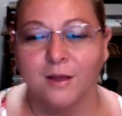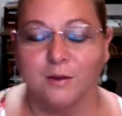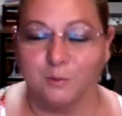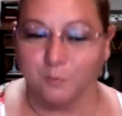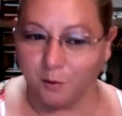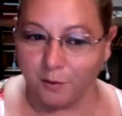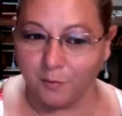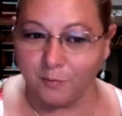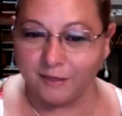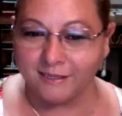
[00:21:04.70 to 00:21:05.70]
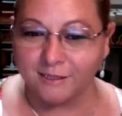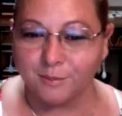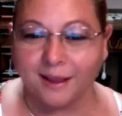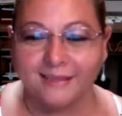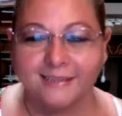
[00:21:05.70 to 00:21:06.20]
Tomorrow will be in
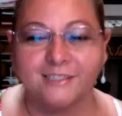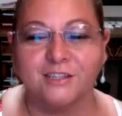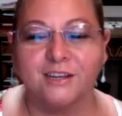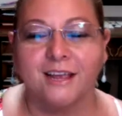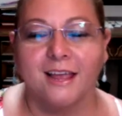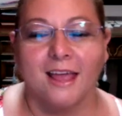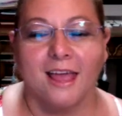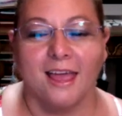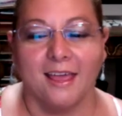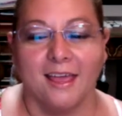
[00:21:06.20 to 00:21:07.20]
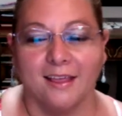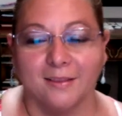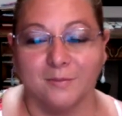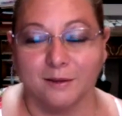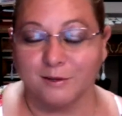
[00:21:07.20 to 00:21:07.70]
Spanish,
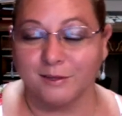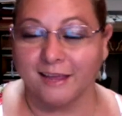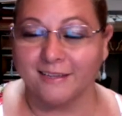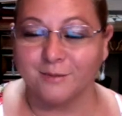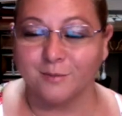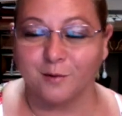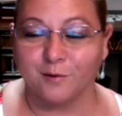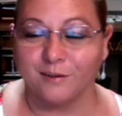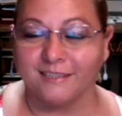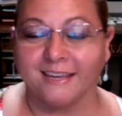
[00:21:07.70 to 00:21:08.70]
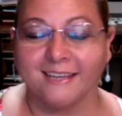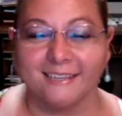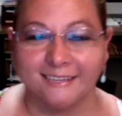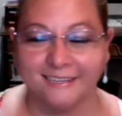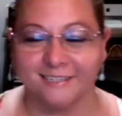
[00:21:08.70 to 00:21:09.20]
but today is my first day in
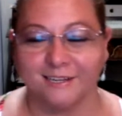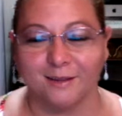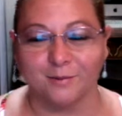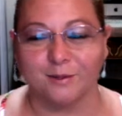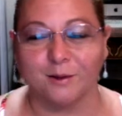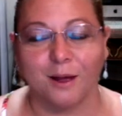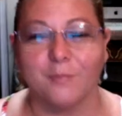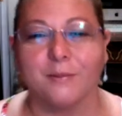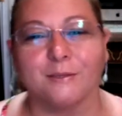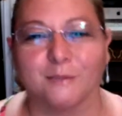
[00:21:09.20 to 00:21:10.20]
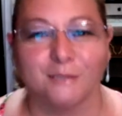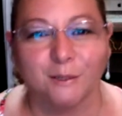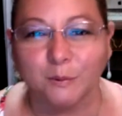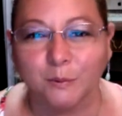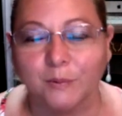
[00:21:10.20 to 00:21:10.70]
English, and I'm so happy to see
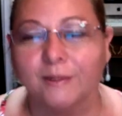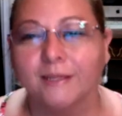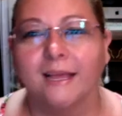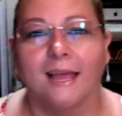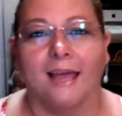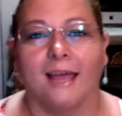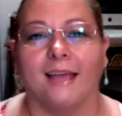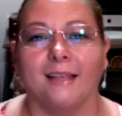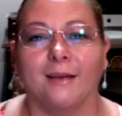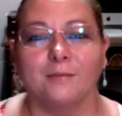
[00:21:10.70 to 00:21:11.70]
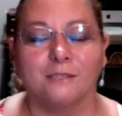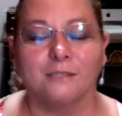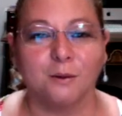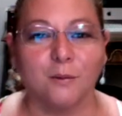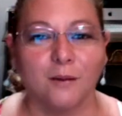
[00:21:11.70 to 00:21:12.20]
you all, and I'm
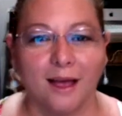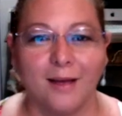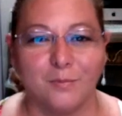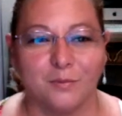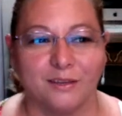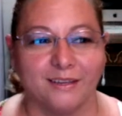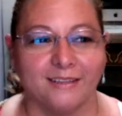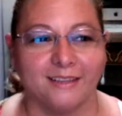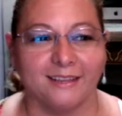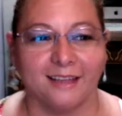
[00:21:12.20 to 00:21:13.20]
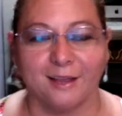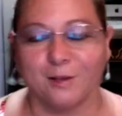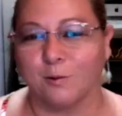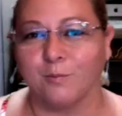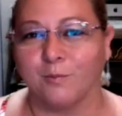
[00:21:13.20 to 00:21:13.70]
so happy that I
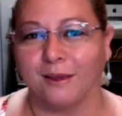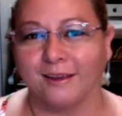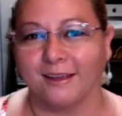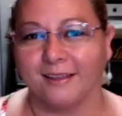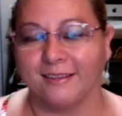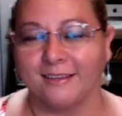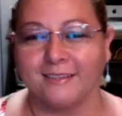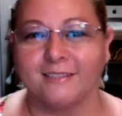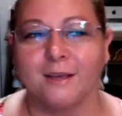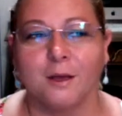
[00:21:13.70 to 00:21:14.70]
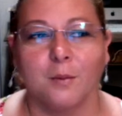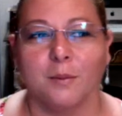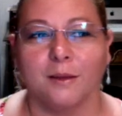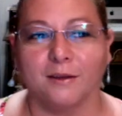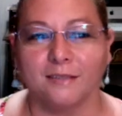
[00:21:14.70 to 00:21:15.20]
could make this,
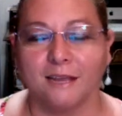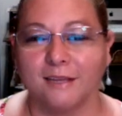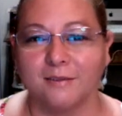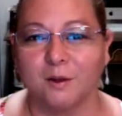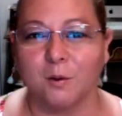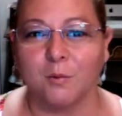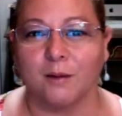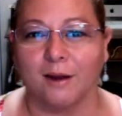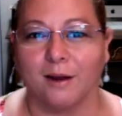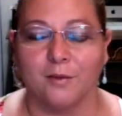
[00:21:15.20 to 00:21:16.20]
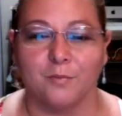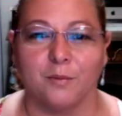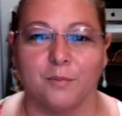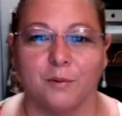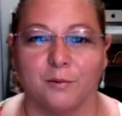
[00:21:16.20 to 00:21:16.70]
because I know a lot of
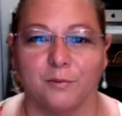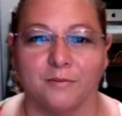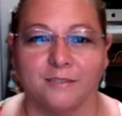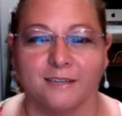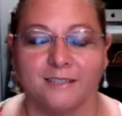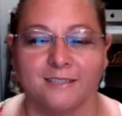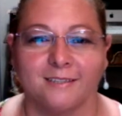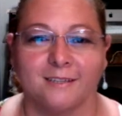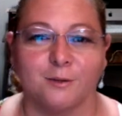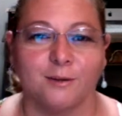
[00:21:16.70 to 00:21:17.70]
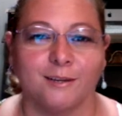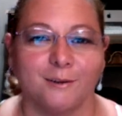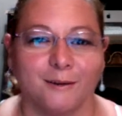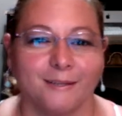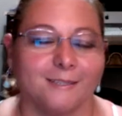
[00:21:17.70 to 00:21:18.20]
people just need to hear
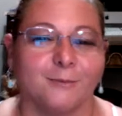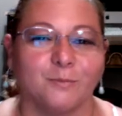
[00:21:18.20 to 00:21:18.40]
it.